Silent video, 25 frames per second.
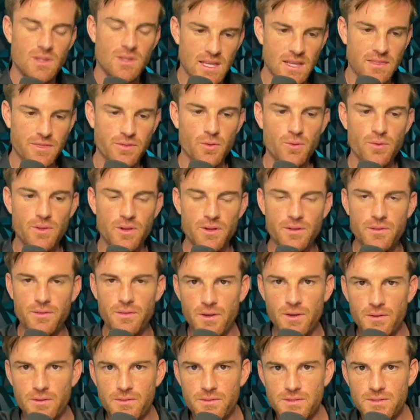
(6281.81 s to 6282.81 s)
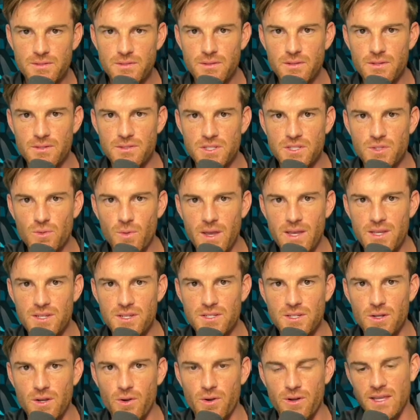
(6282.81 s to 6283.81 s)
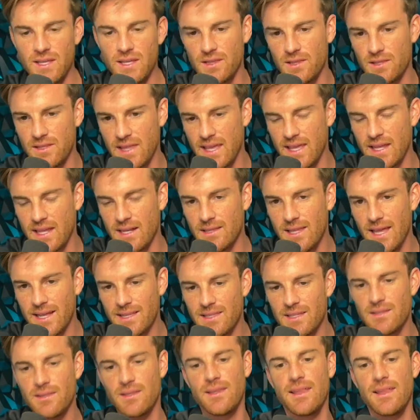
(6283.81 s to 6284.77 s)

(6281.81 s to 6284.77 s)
get through their their their situation or get they get elected,